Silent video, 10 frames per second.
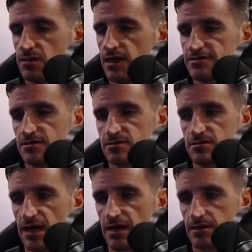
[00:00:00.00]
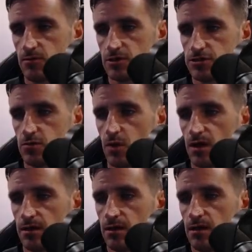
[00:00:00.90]
and that's exactly what you
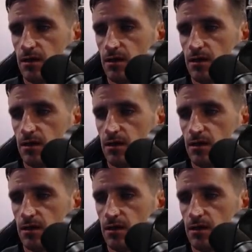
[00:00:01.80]
want.